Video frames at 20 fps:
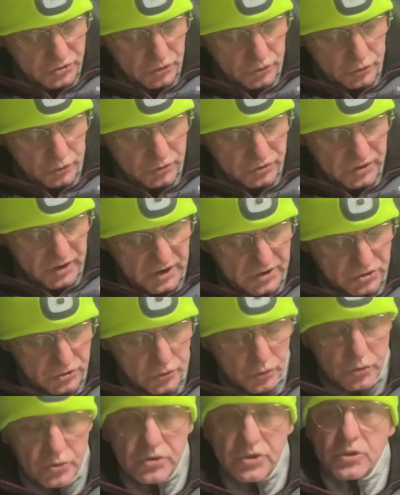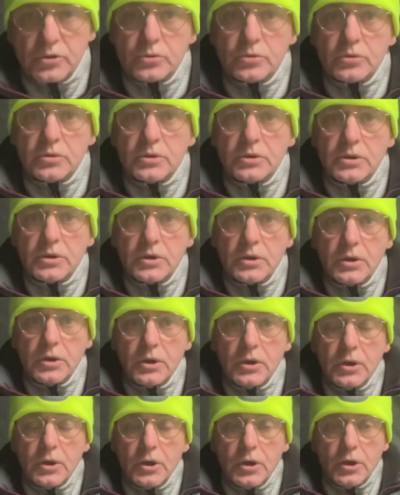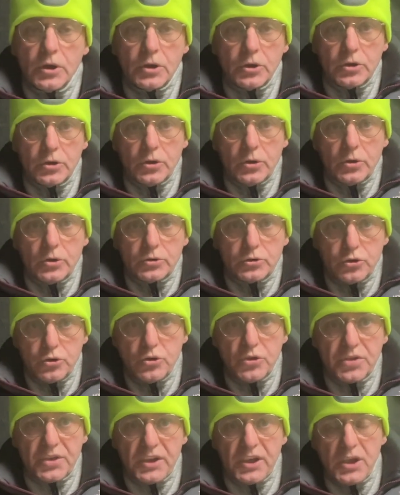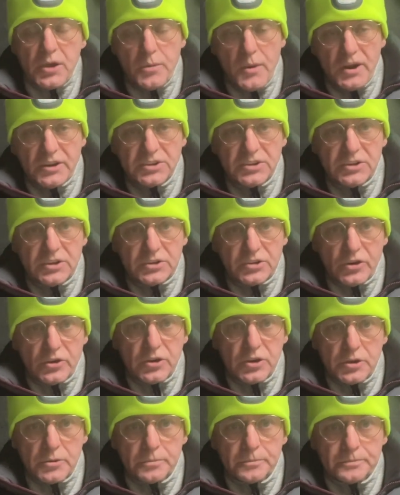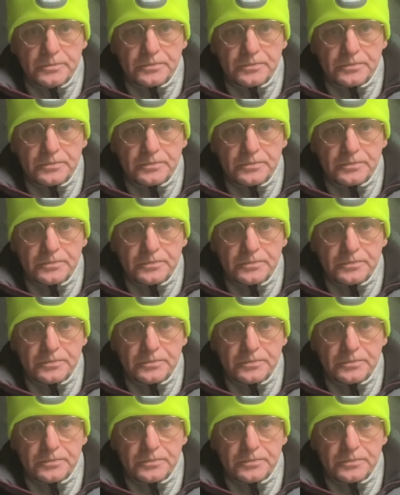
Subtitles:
grotesque ordeal. Do you think he wanted it done to him?